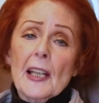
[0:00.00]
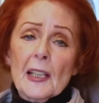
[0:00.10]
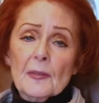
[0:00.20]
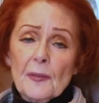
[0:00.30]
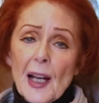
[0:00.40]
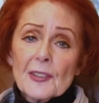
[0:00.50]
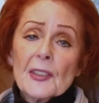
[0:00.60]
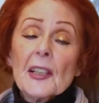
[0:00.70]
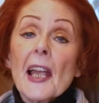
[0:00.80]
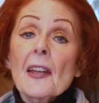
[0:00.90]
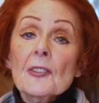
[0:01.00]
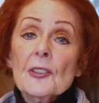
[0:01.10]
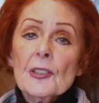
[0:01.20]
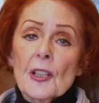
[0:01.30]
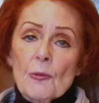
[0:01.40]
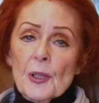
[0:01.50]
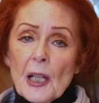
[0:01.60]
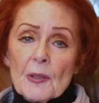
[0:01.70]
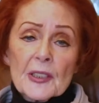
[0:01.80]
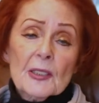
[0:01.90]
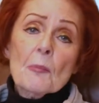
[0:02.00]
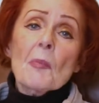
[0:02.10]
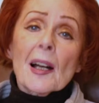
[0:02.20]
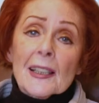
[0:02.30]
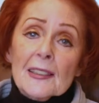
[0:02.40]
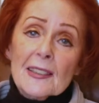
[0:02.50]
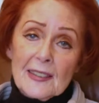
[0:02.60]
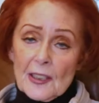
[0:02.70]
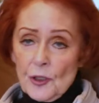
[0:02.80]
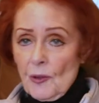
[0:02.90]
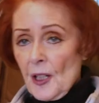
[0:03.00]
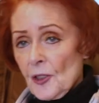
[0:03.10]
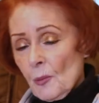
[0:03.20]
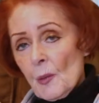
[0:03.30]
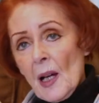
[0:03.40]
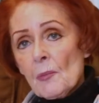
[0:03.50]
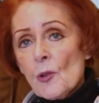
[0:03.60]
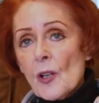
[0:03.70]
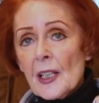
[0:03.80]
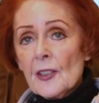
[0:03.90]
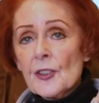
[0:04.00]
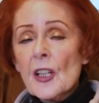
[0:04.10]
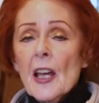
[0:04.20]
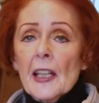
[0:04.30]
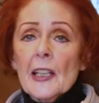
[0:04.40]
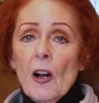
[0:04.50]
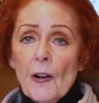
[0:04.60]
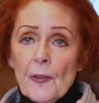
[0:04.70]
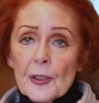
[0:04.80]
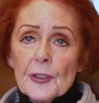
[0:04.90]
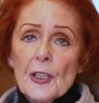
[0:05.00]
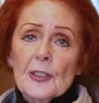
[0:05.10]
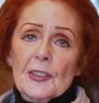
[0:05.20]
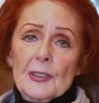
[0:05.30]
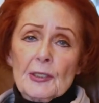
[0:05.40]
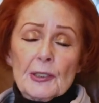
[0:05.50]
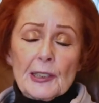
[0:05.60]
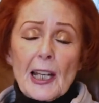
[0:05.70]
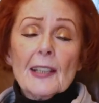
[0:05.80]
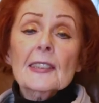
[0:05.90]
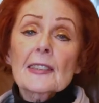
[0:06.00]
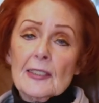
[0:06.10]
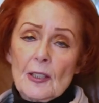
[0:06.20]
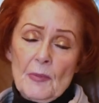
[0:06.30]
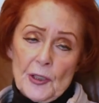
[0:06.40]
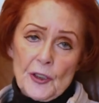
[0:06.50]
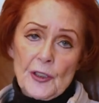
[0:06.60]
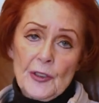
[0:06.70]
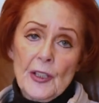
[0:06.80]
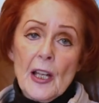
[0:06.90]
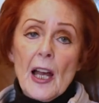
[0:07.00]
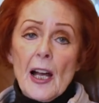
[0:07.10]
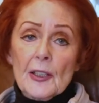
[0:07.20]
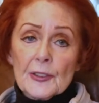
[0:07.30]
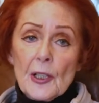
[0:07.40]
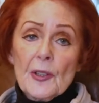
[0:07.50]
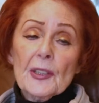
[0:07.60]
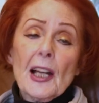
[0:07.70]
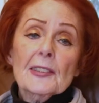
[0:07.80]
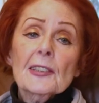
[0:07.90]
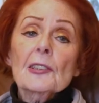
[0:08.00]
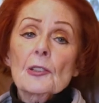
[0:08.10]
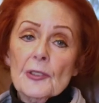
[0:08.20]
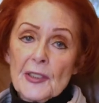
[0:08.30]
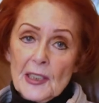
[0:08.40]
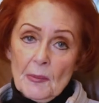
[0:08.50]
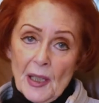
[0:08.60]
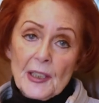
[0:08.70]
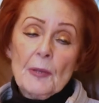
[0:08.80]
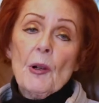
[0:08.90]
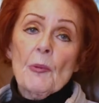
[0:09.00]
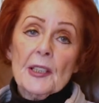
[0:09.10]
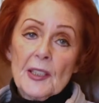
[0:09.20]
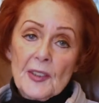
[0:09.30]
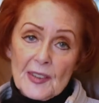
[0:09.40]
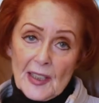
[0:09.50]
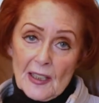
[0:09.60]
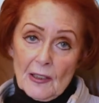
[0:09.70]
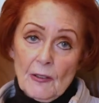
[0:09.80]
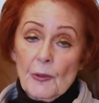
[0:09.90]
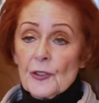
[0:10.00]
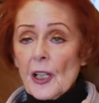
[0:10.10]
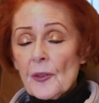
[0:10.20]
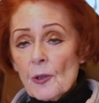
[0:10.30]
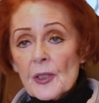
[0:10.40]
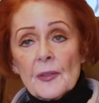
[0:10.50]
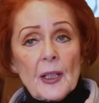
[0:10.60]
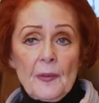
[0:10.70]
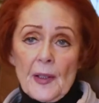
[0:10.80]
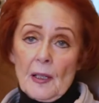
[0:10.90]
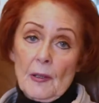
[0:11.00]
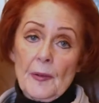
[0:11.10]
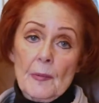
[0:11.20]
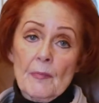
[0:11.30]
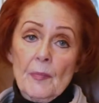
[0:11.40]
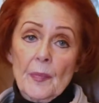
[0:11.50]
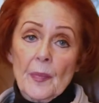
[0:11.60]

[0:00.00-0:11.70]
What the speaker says: In fact, at the end, when I was in a minor situation with my mortgage, he offered to cut his commission so that I didn't lose any money when we did the sale, which I thought was very fair of him.